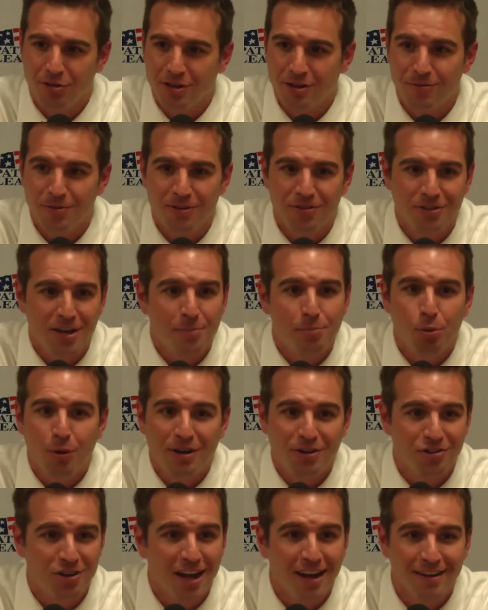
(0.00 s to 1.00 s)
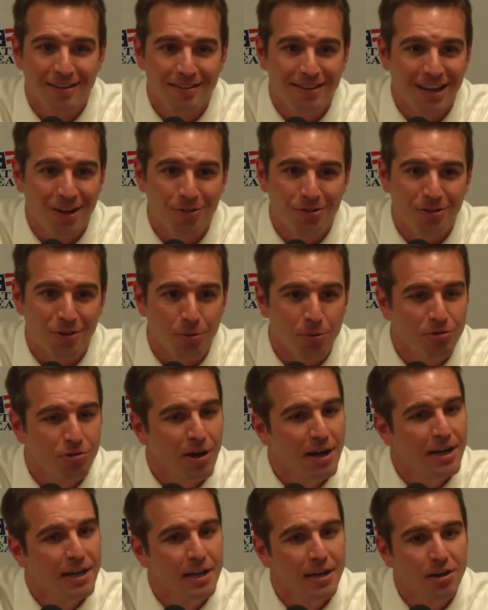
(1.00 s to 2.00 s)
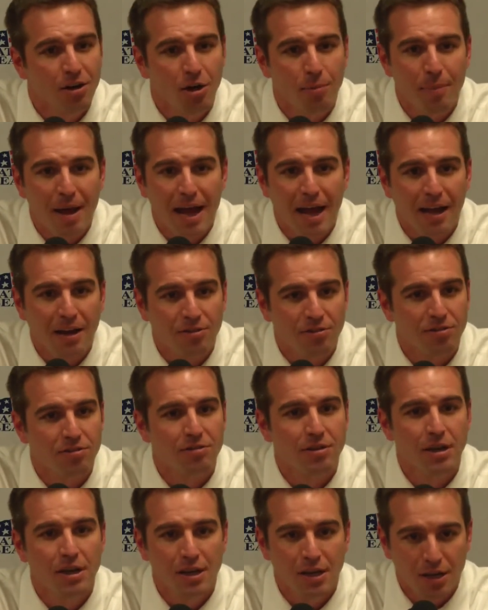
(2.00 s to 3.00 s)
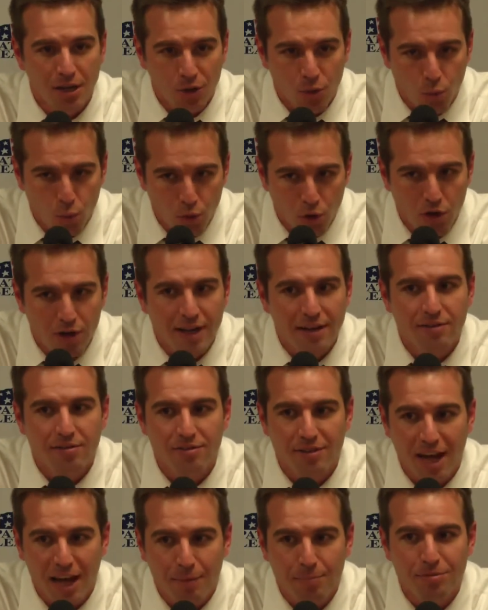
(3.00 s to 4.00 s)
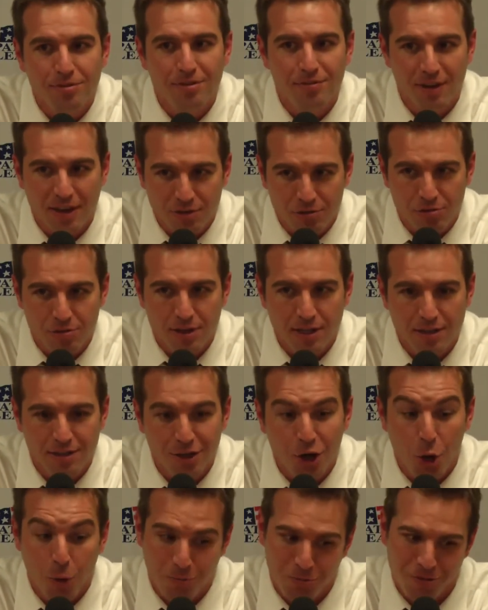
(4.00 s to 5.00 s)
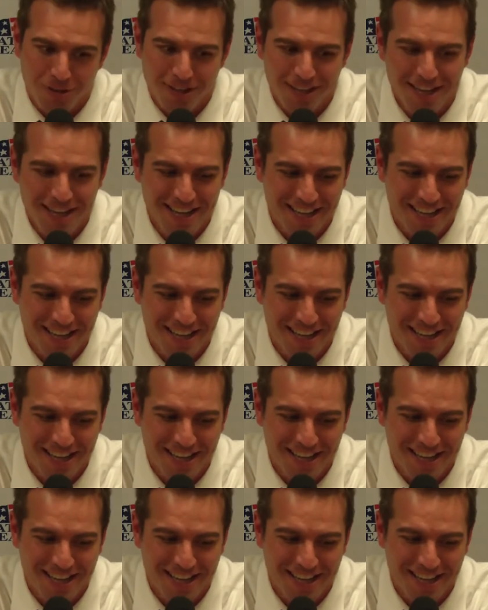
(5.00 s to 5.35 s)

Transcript: looking for this 10 point shot out there. We're trying to get it all back. Just we'll get stops eventually, hopefully,